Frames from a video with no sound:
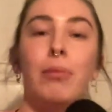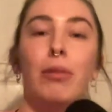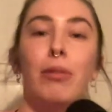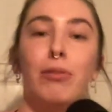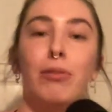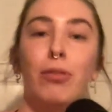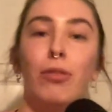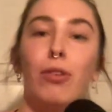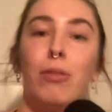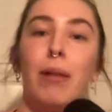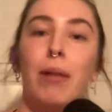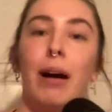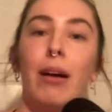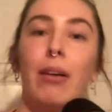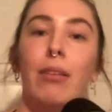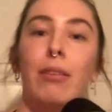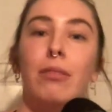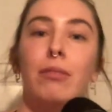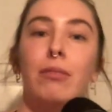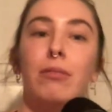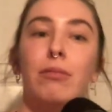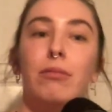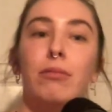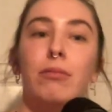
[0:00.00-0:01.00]
before
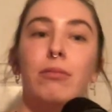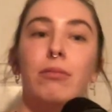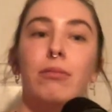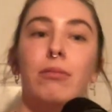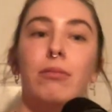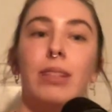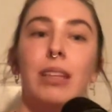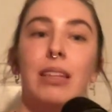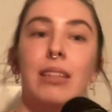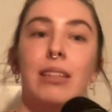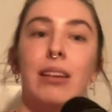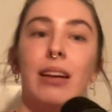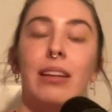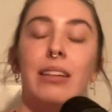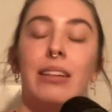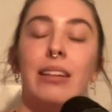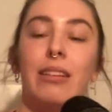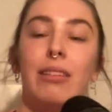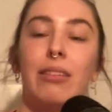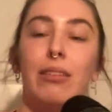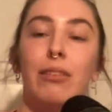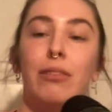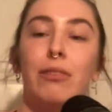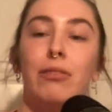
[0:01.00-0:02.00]
about this
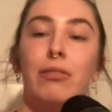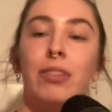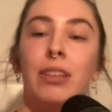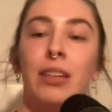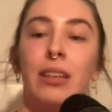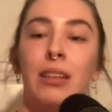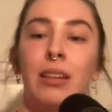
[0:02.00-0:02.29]
idea of